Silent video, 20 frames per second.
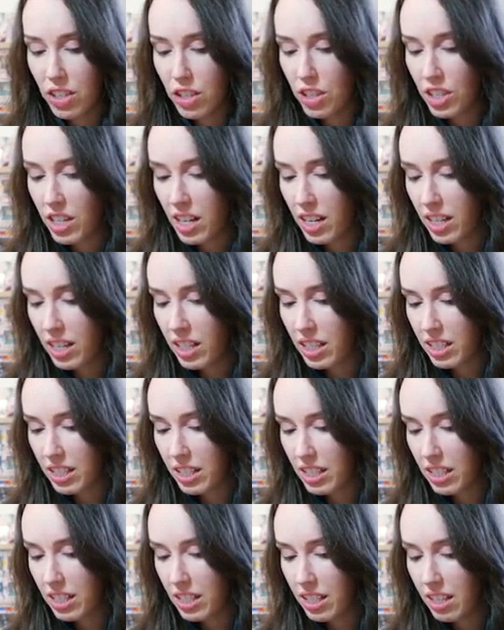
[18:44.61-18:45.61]

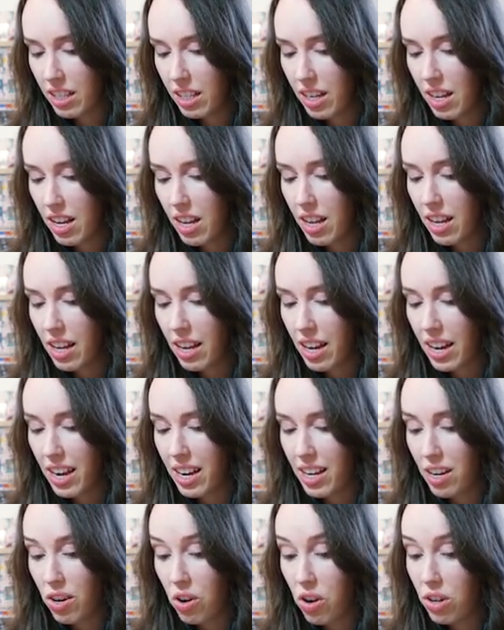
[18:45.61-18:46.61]
Janks,
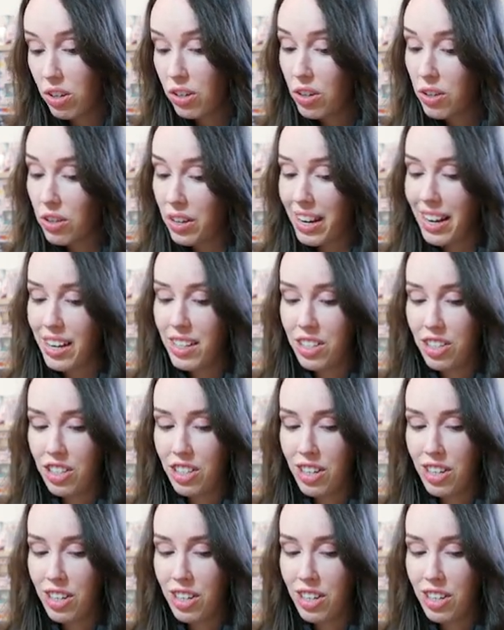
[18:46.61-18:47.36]
a Hollow Haze